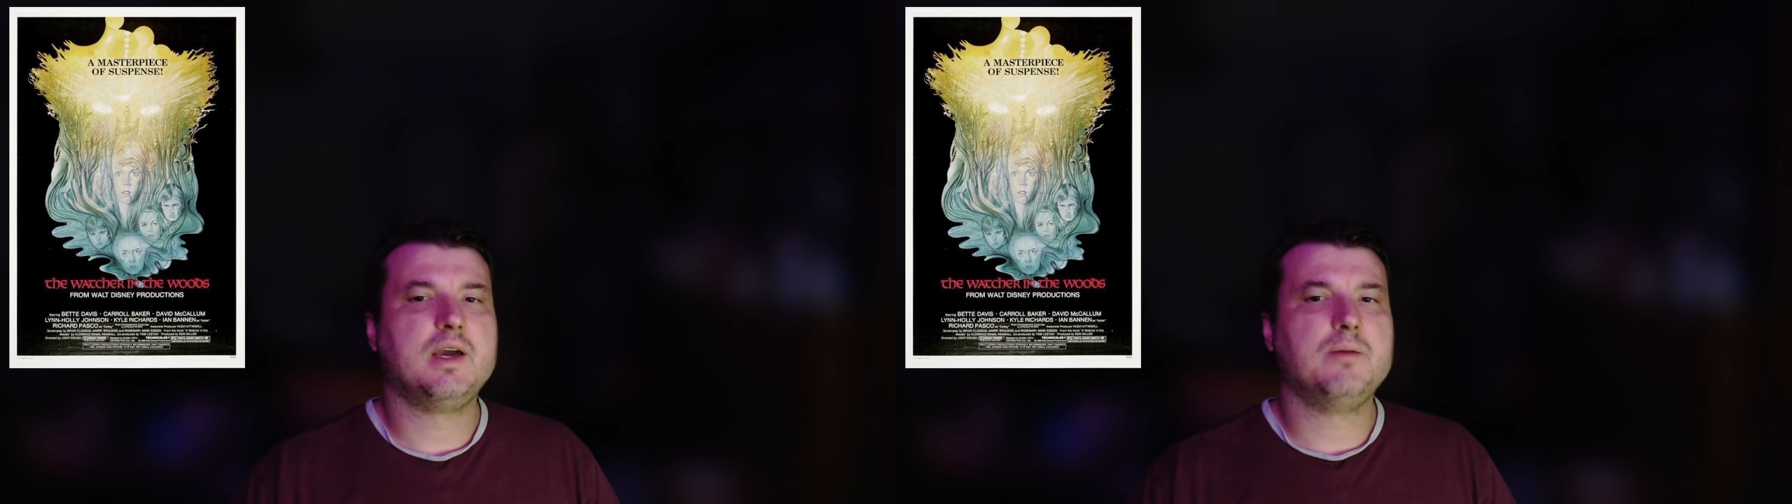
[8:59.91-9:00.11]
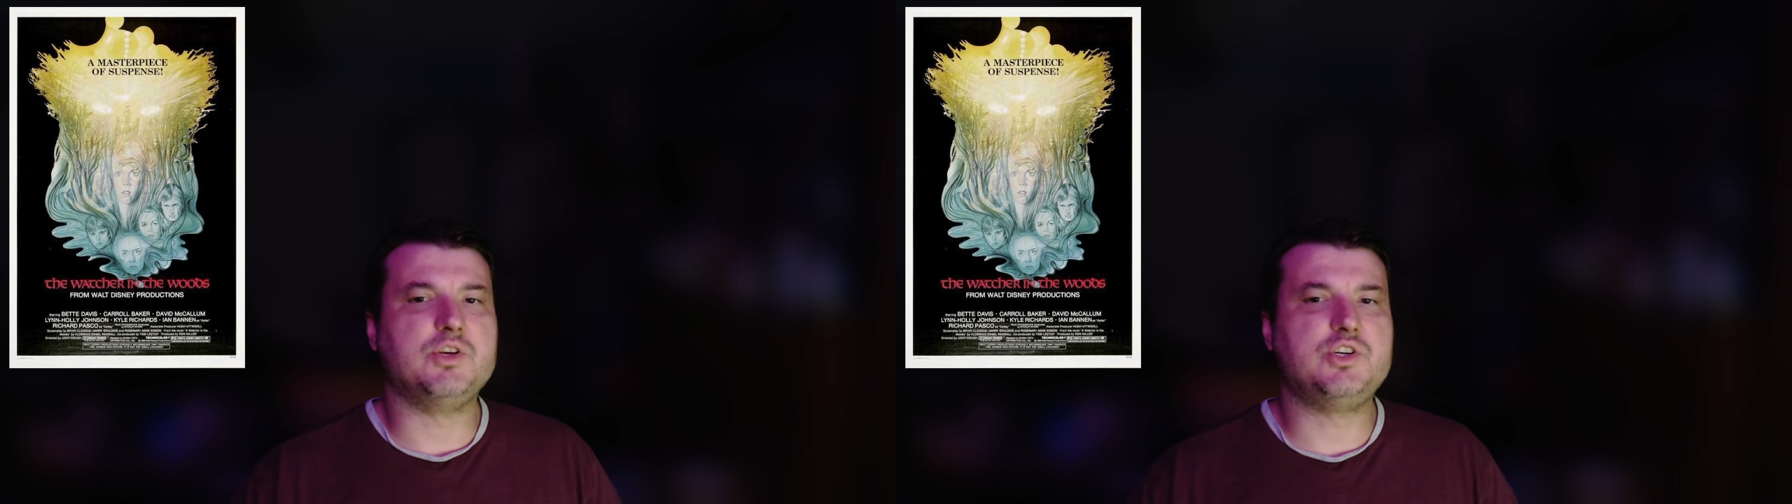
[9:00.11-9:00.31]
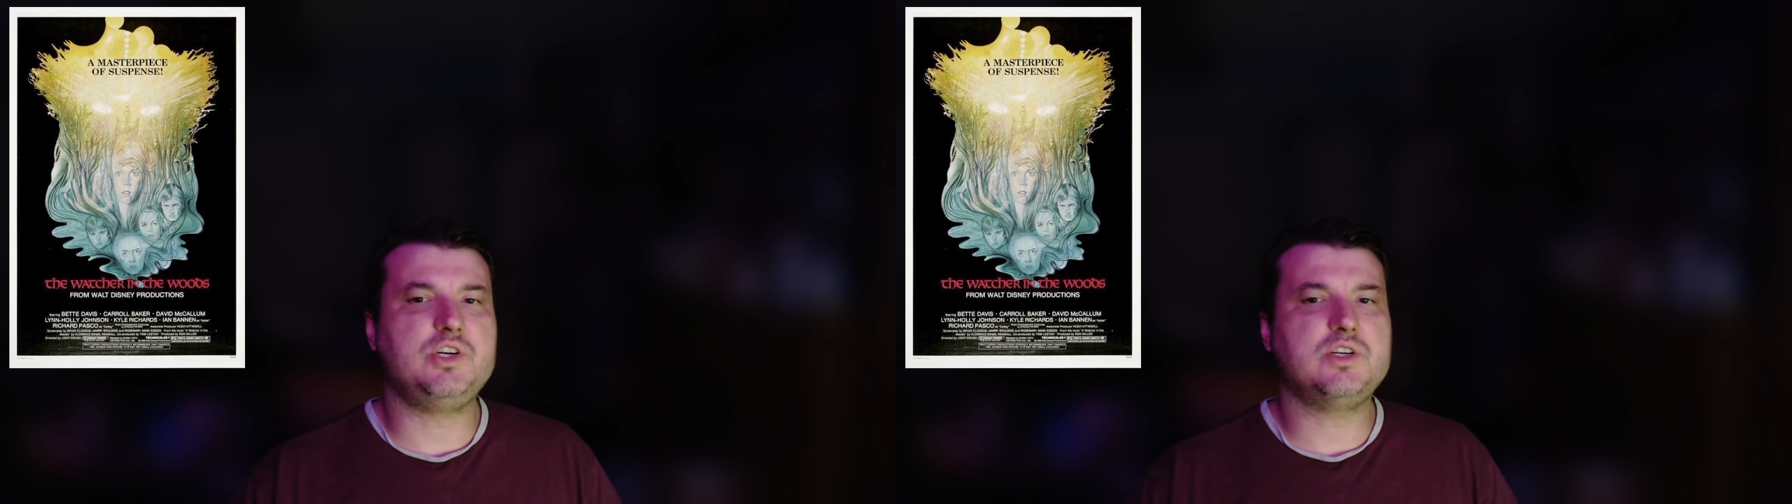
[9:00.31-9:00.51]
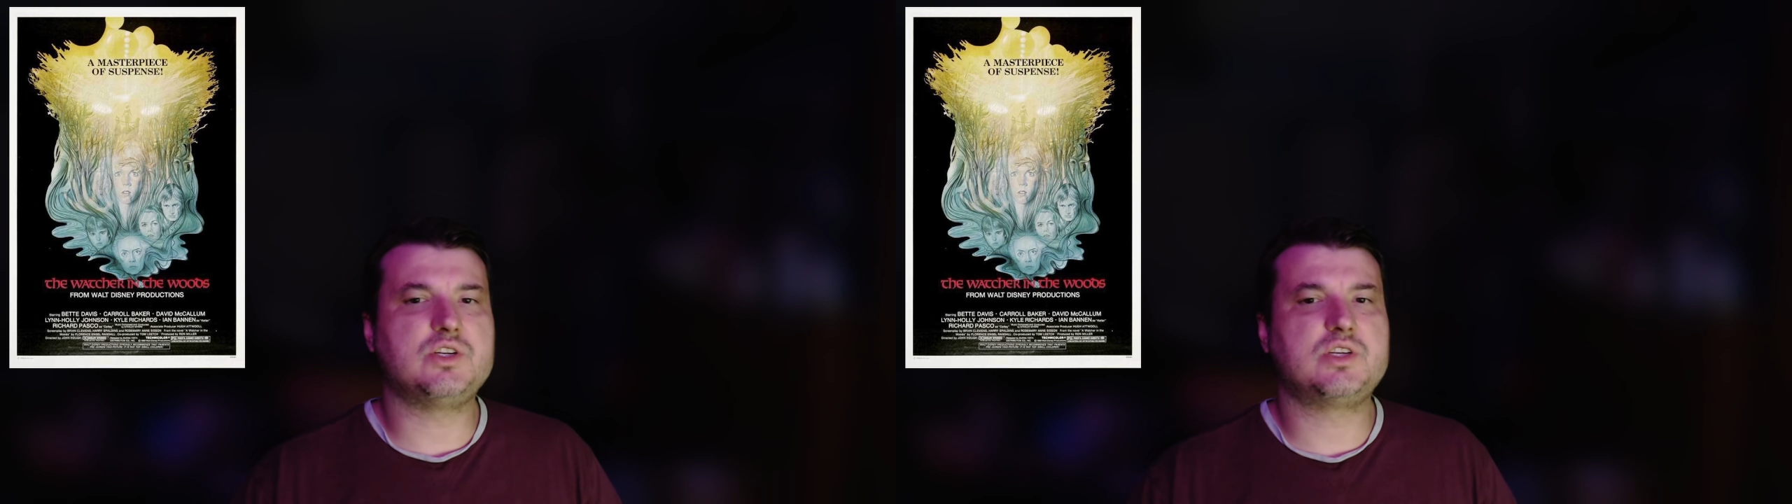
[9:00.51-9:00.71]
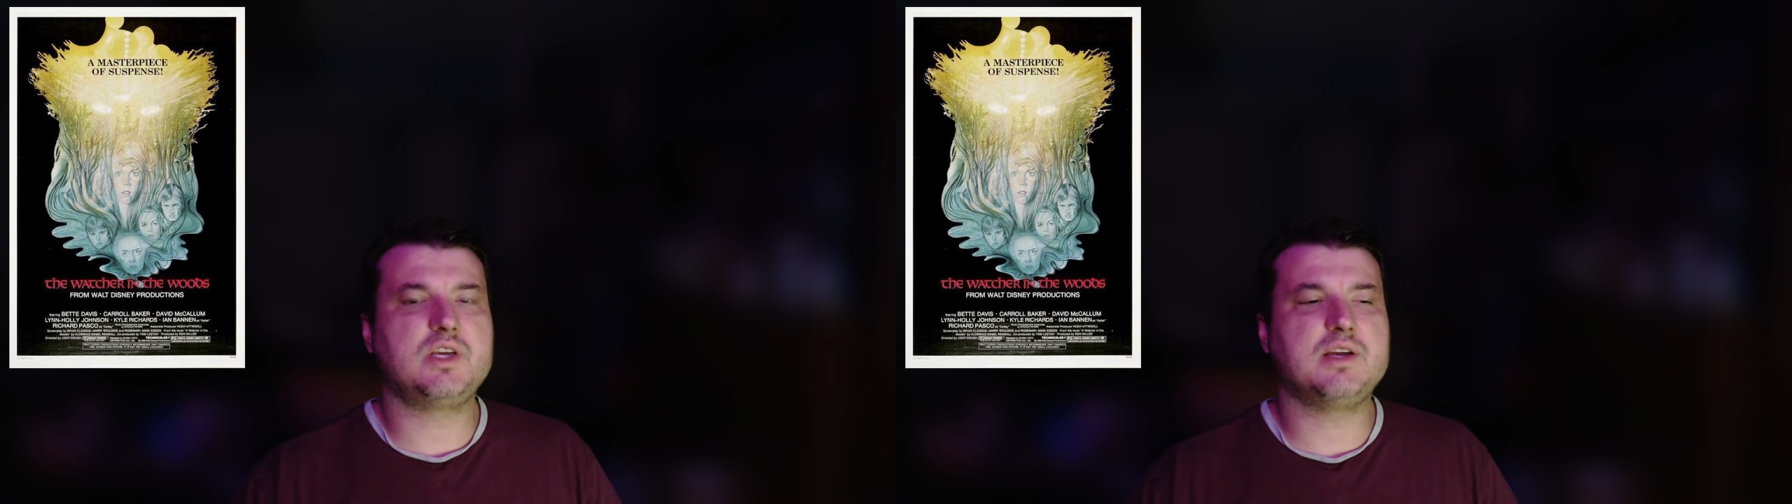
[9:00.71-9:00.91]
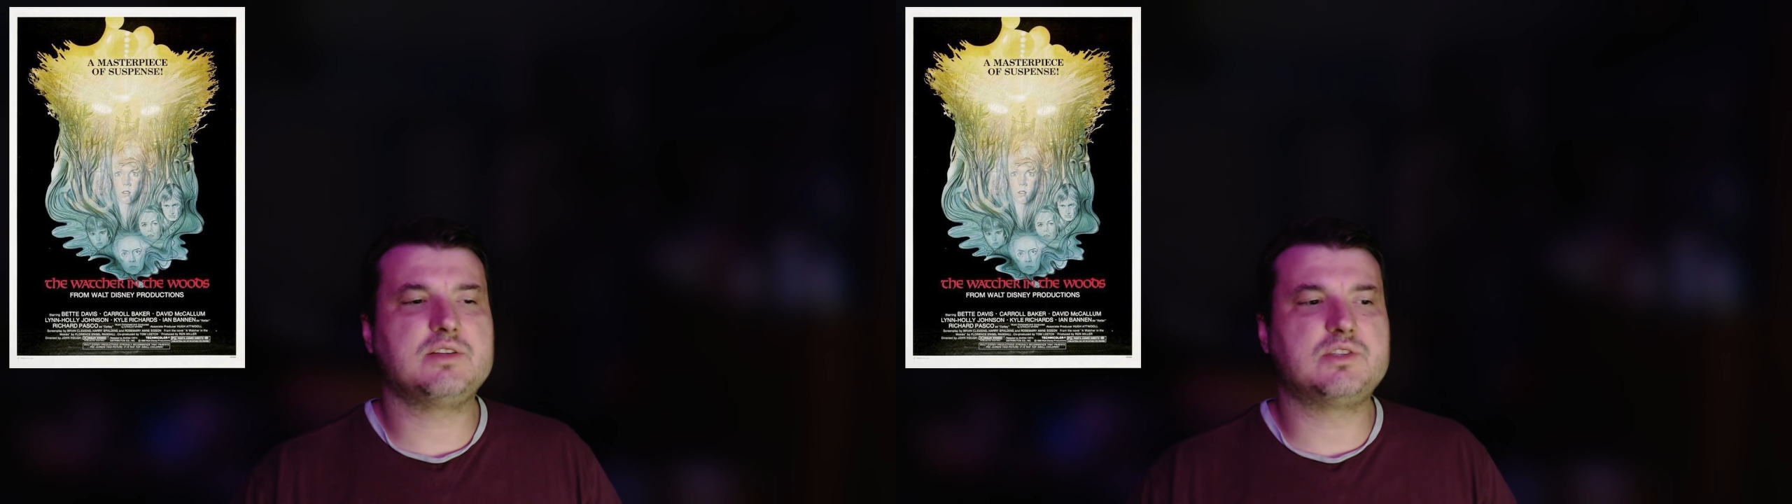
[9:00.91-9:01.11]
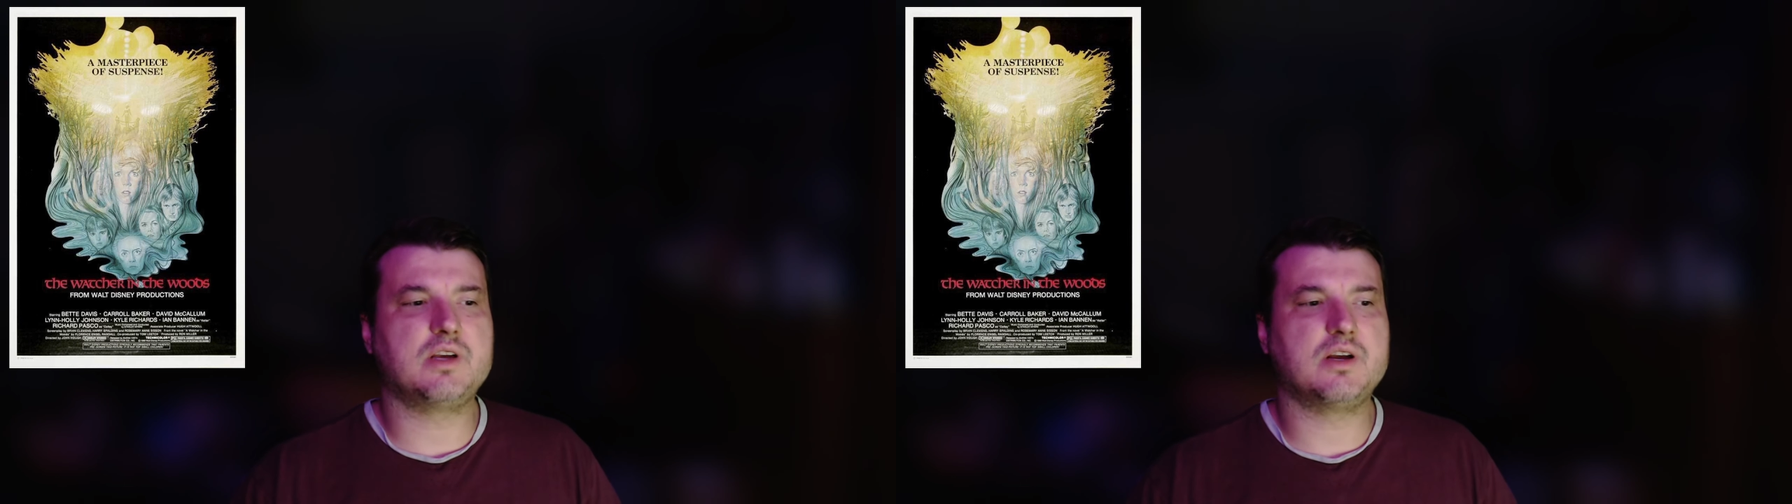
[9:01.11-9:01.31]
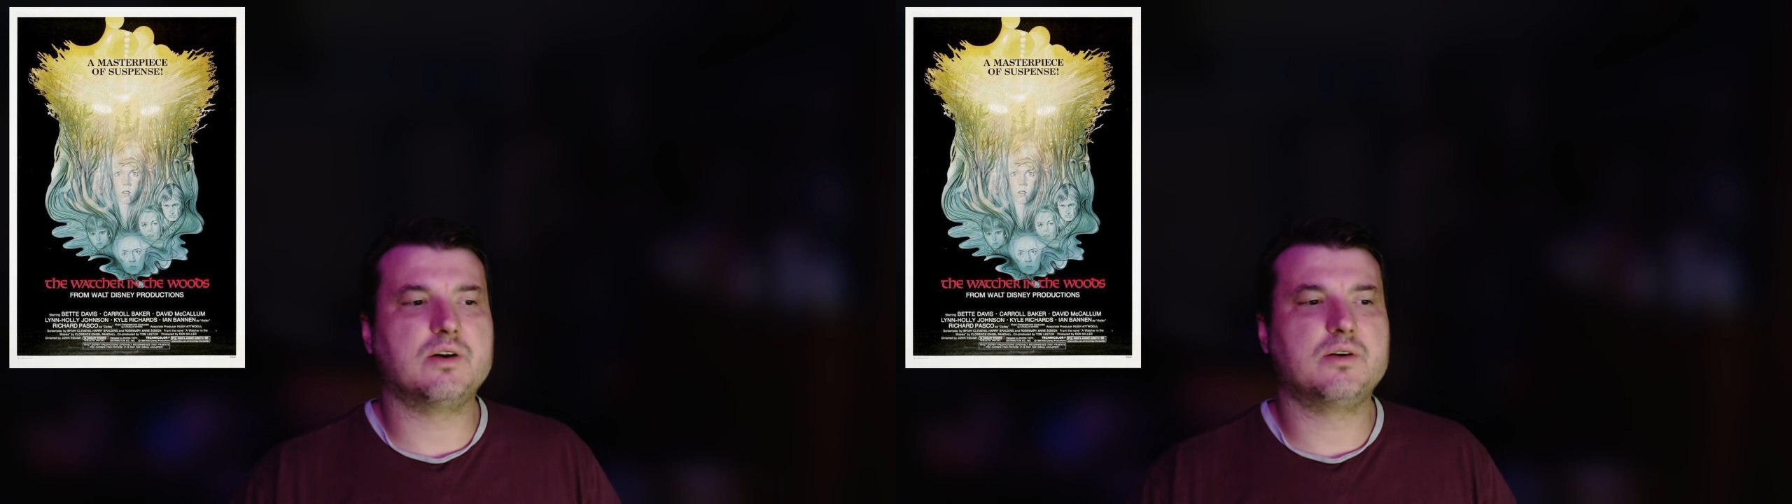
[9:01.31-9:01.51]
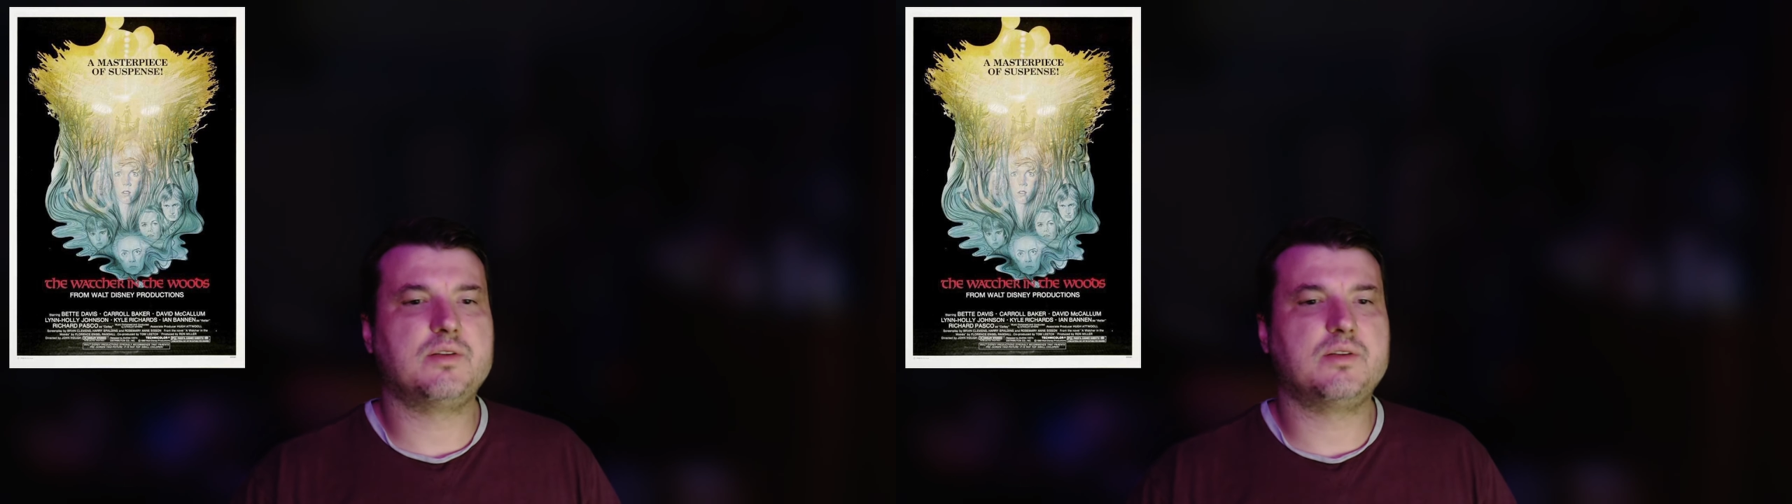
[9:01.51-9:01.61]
but she just stands there.